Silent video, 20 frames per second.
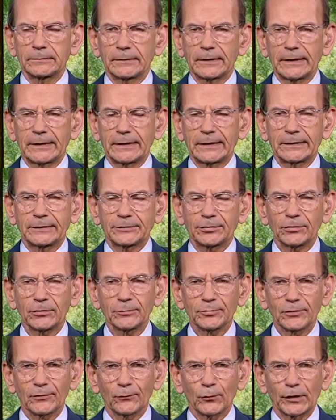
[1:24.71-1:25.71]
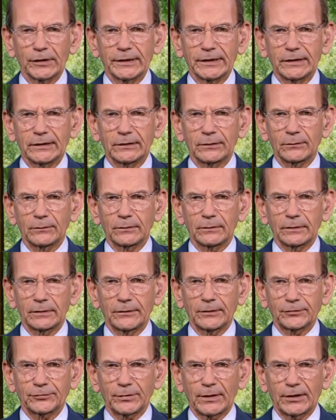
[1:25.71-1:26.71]
In terms of
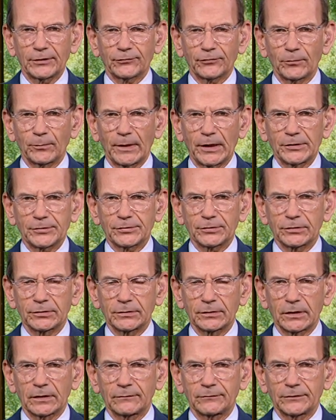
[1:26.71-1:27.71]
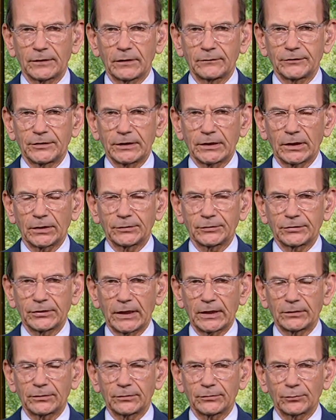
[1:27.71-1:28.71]
the transformation of Deion
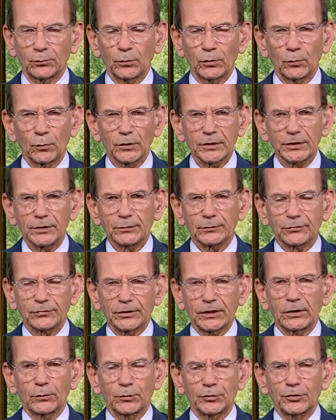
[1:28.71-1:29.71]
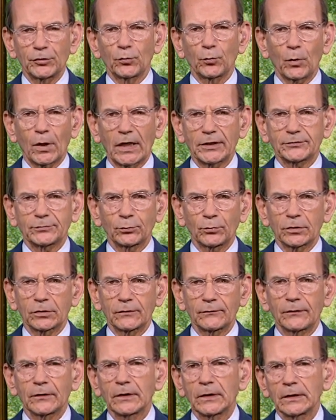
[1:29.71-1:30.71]
Sanders, what do you see when you watch one
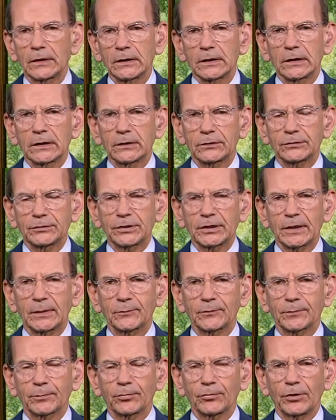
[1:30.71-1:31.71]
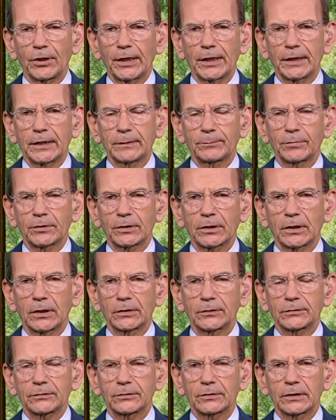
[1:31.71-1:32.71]
of his teams play?
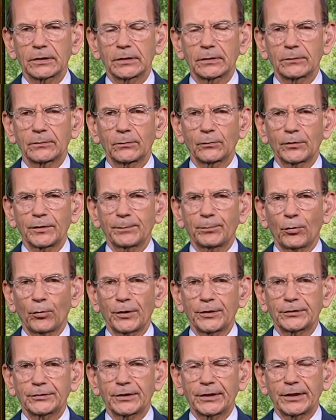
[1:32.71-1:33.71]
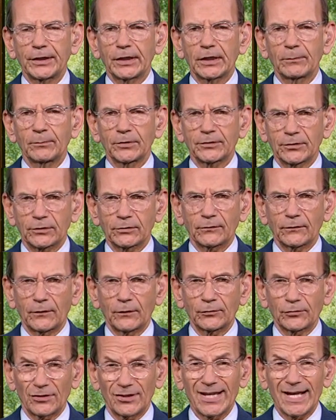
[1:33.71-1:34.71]
Because we point to him, but
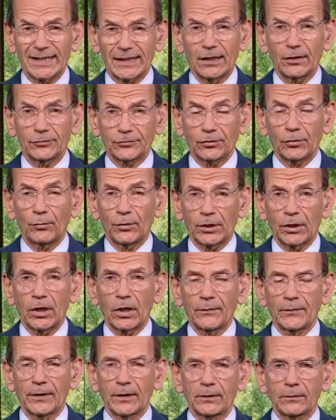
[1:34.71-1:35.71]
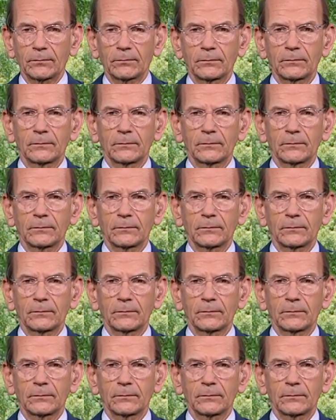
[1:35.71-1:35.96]
there's a lot else going on there.